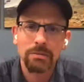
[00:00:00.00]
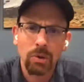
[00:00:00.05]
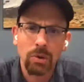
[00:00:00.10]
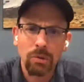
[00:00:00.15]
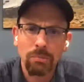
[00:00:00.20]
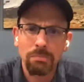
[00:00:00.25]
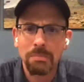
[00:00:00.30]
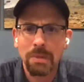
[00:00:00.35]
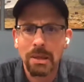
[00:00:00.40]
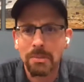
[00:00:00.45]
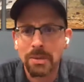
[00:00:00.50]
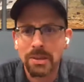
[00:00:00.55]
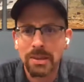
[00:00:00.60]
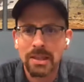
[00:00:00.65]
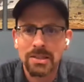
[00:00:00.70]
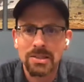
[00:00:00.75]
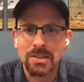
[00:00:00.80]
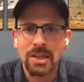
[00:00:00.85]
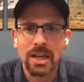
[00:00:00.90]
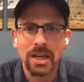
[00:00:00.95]
maybe
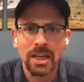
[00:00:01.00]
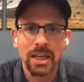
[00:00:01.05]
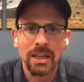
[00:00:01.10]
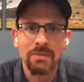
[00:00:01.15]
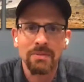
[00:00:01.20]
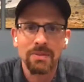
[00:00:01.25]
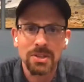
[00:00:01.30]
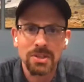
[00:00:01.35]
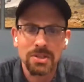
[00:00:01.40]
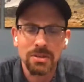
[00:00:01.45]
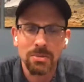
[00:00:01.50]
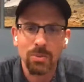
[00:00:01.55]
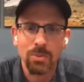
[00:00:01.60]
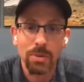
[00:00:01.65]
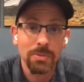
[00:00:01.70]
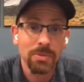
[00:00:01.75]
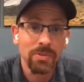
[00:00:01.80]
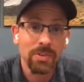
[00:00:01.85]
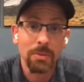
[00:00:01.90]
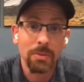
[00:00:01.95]
that's not a given to some
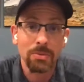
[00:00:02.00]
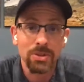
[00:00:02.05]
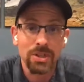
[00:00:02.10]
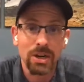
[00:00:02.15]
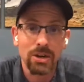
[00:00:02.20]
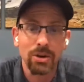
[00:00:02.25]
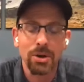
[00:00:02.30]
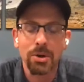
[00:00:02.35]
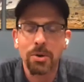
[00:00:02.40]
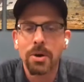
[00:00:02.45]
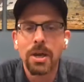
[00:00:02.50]
web developers. I don't know.